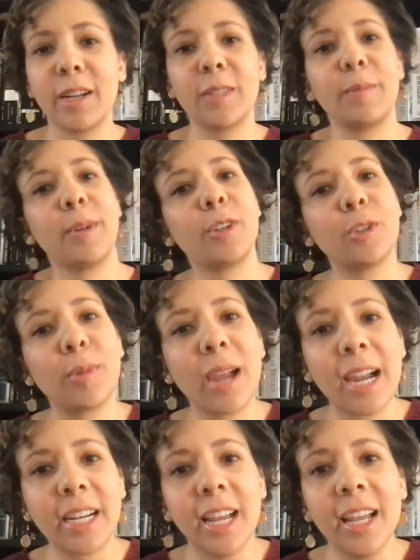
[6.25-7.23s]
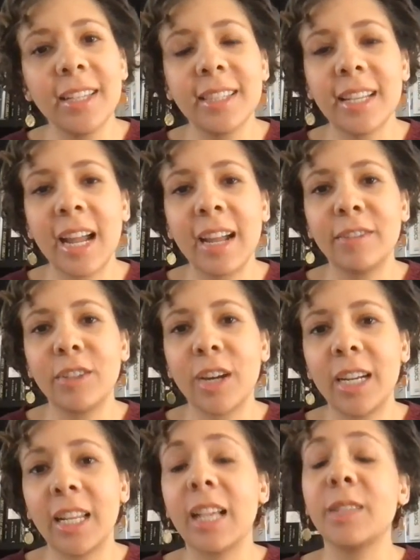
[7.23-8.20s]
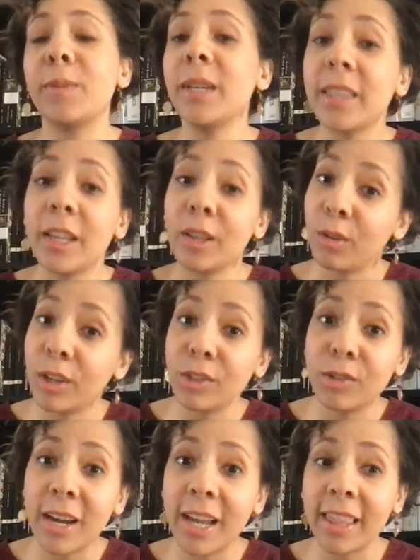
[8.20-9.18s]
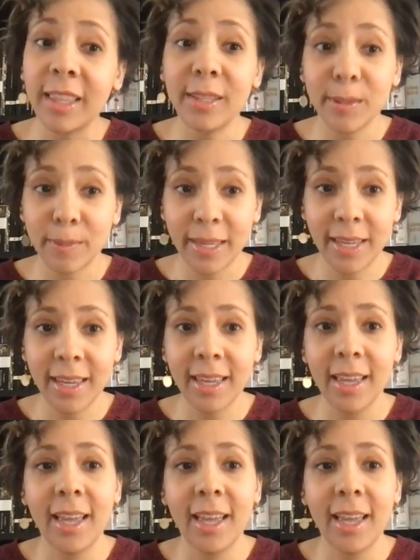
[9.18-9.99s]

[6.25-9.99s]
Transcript: a spiritual practice that I've tried last week that you can try this week.